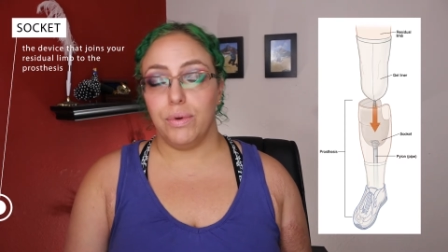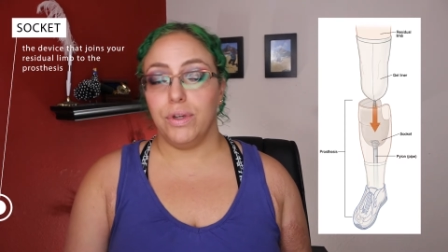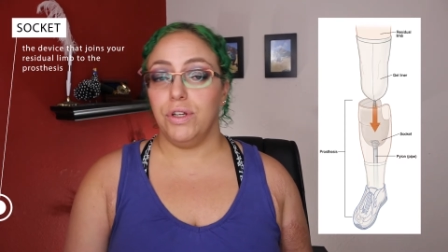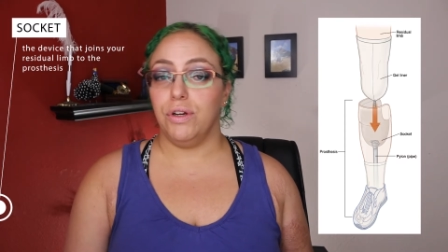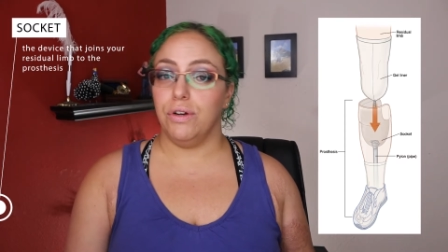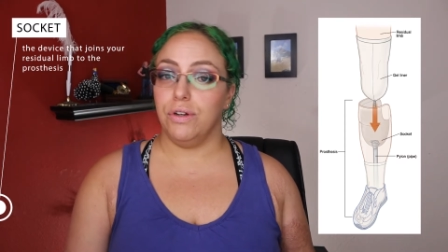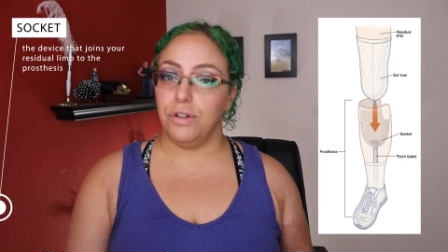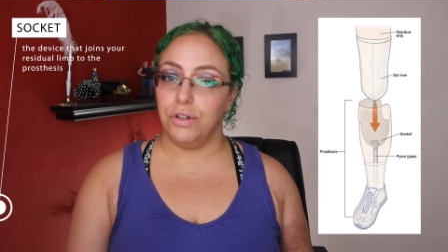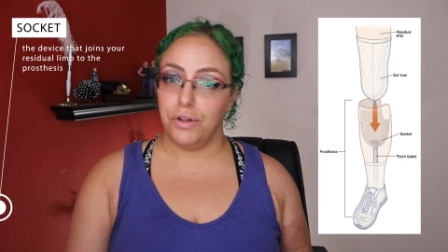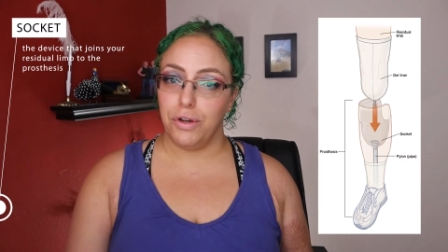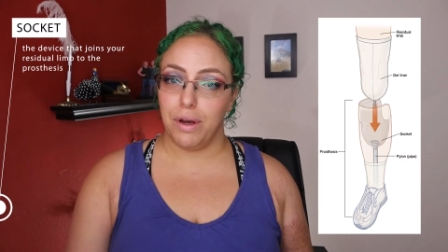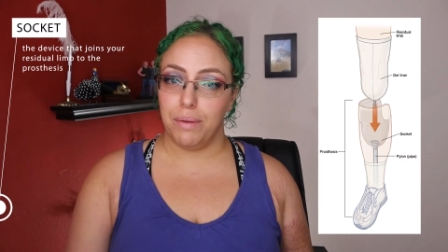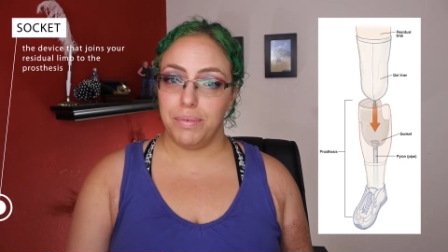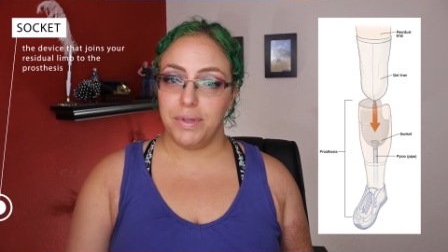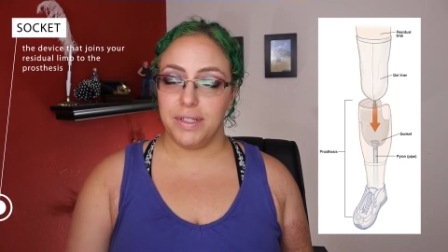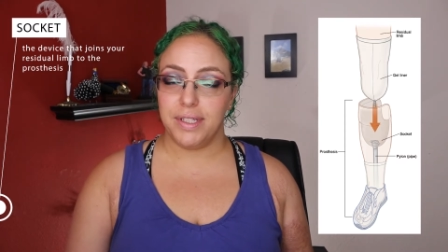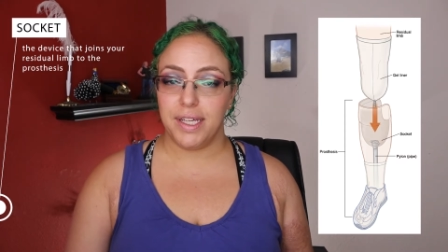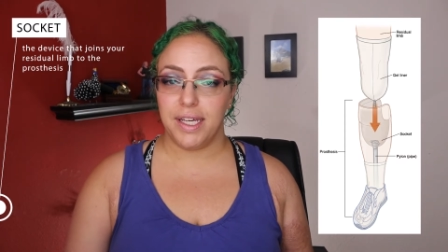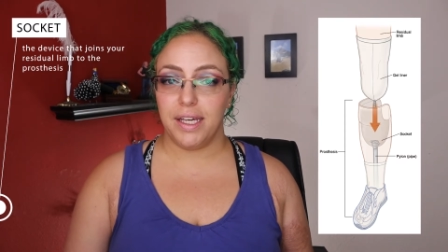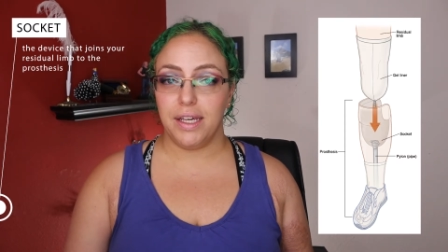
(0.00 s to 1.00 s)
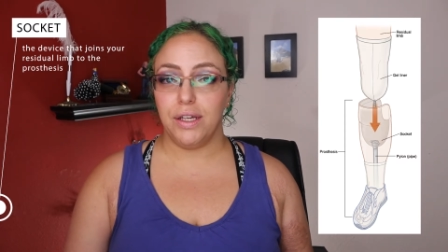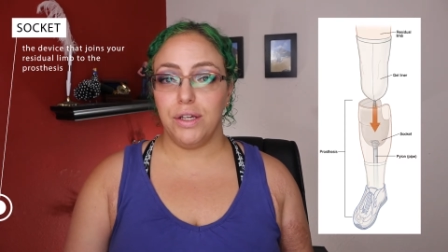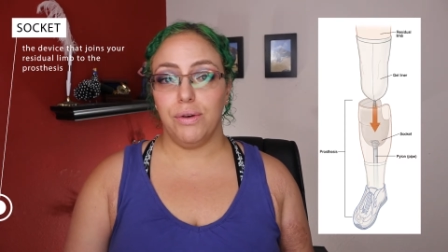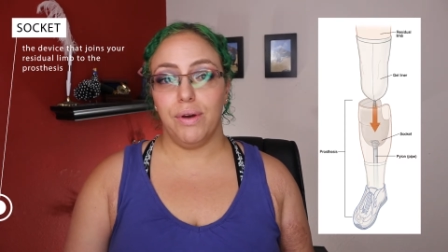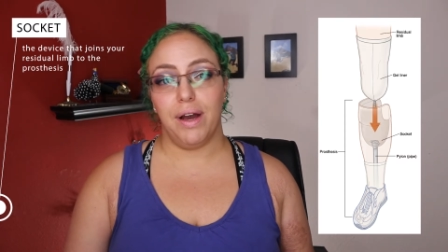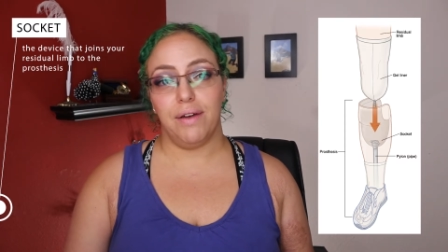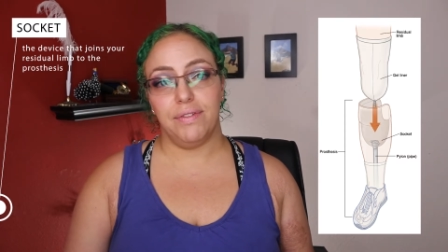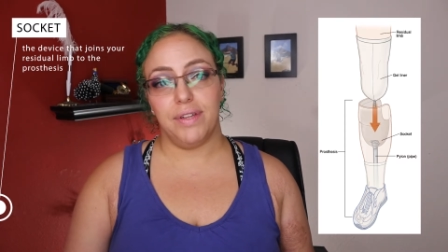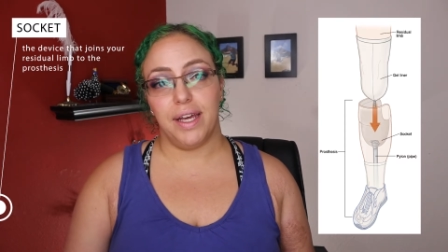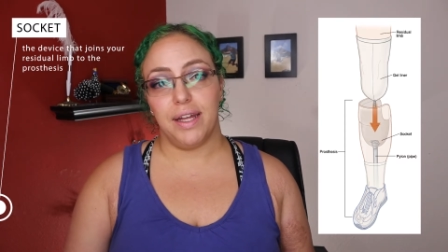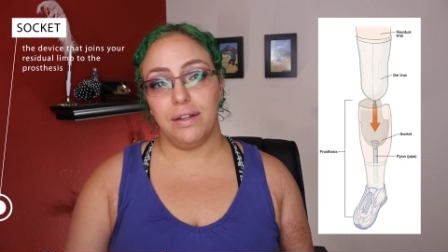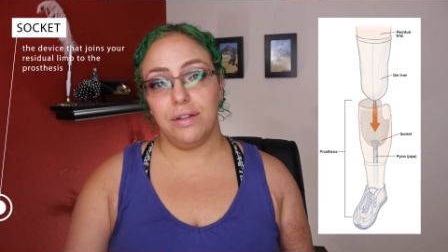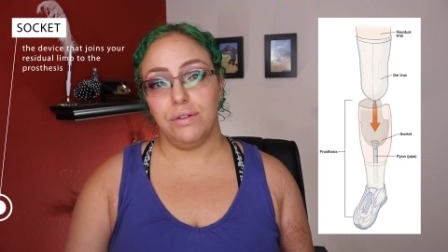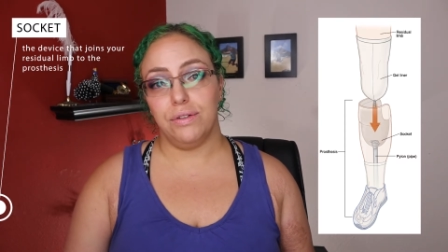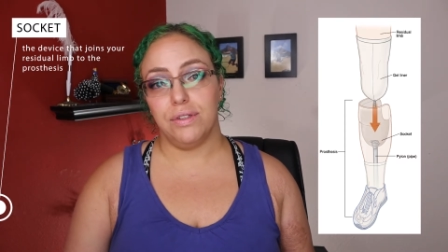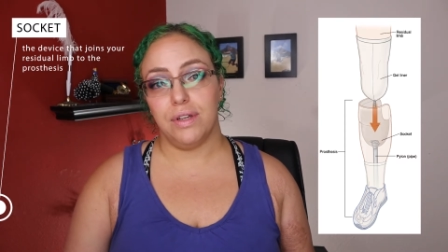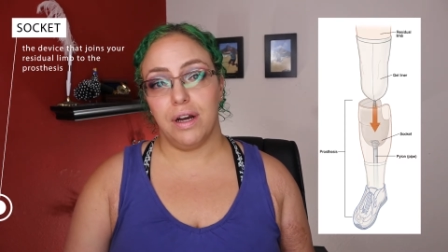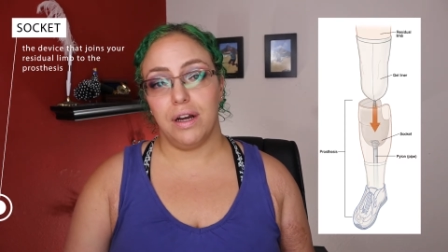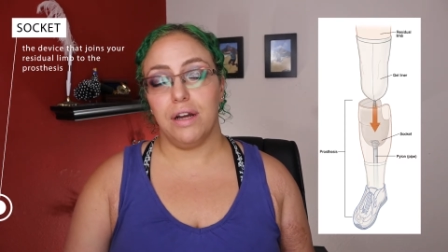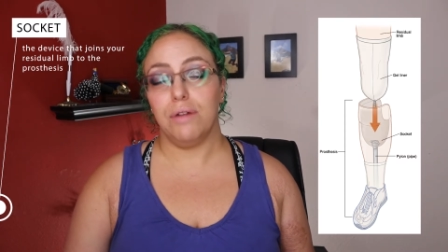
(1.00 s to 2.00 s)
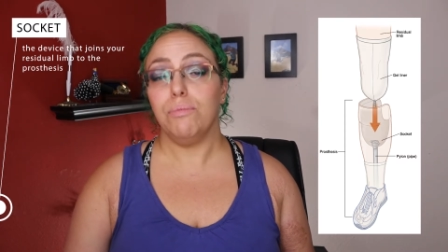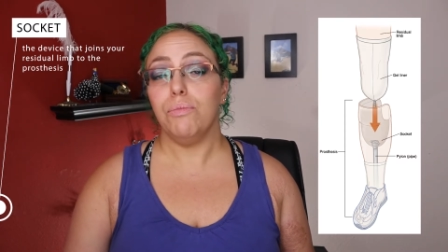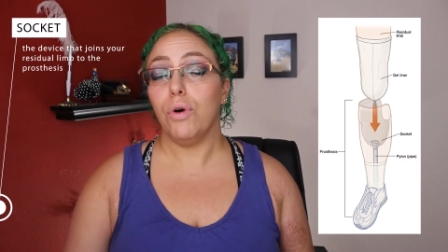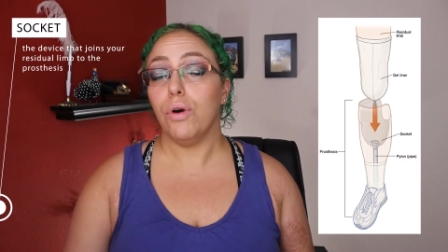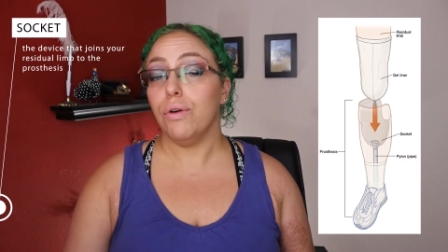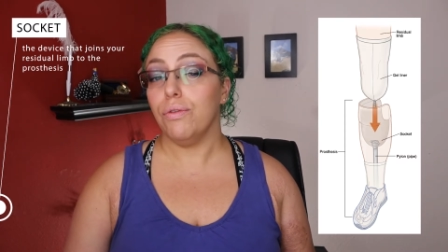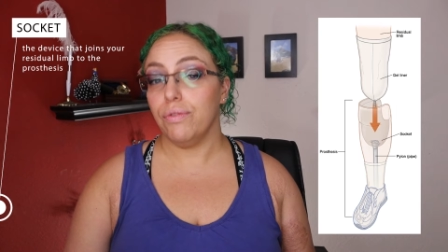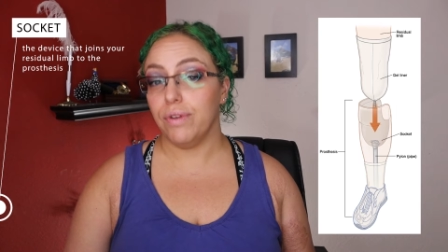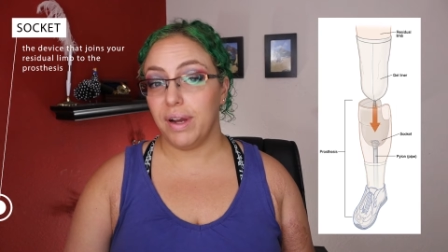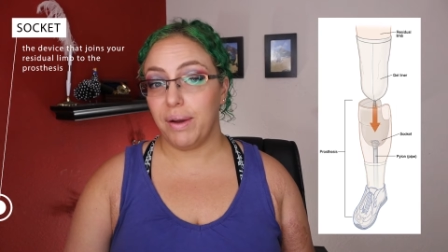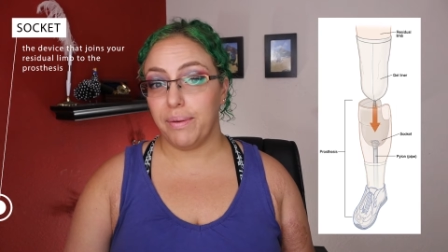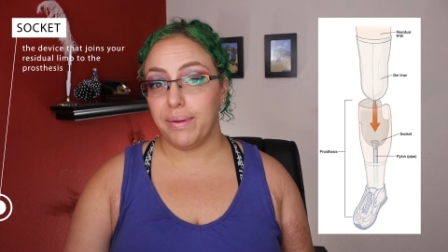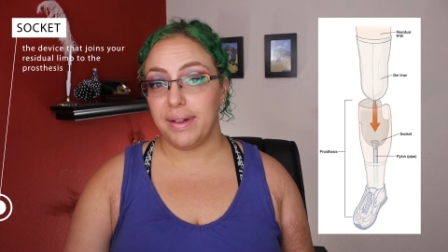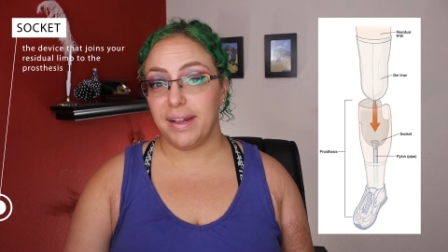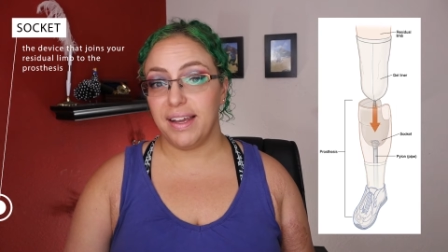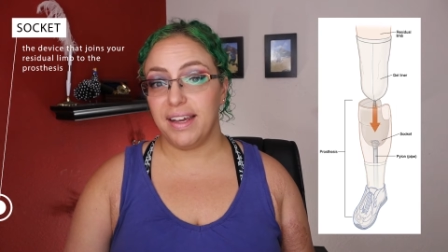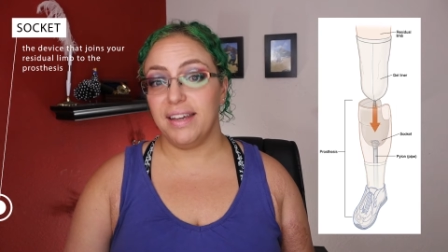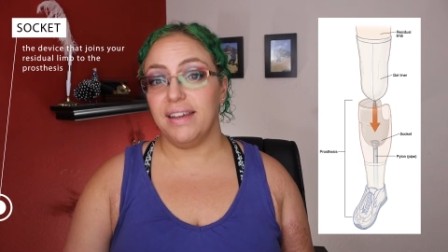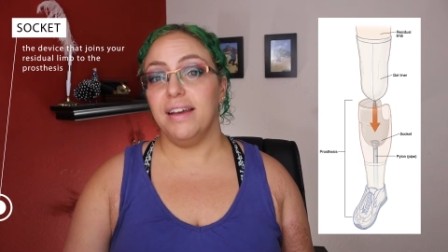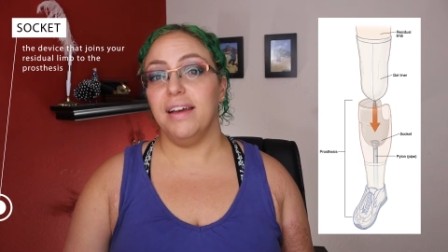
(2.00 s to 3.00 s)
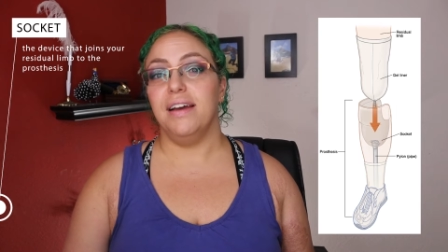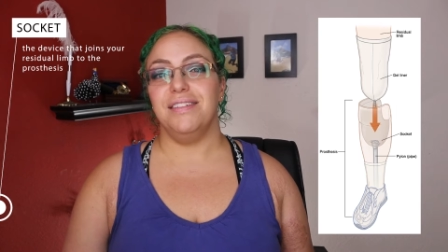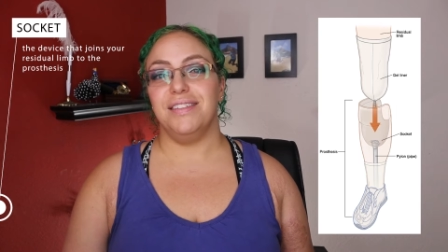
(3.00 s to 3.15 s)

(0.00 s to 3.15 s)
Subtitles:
When you're a new amputee, you have to get a new socket more frequently